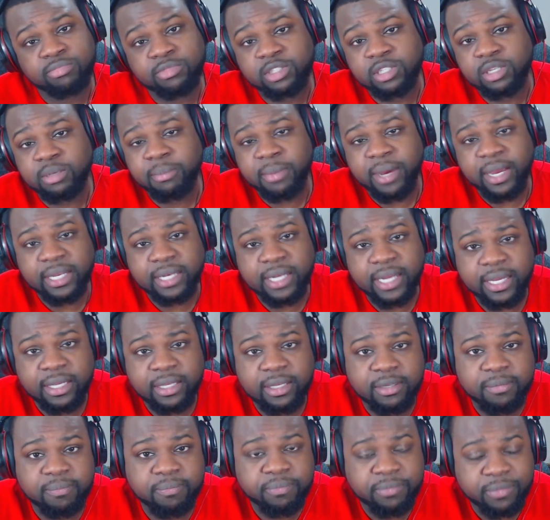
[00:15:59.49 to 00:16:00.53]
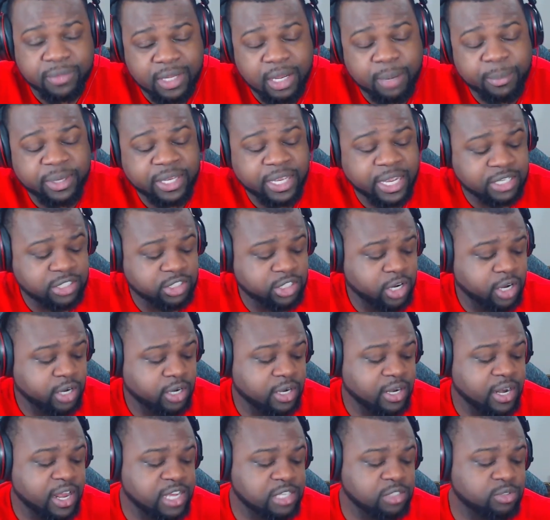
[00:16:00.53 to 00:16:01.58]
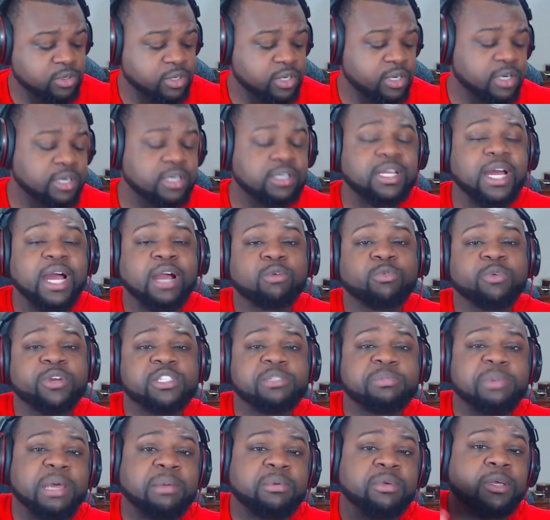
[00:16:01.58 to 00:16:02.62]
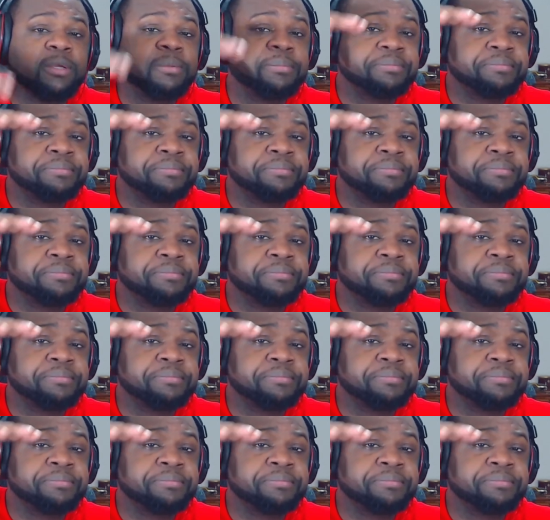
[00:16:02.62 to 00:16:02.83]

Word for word: You might like it. I'm going to catch y'all in the next one. Doc Rich, baby.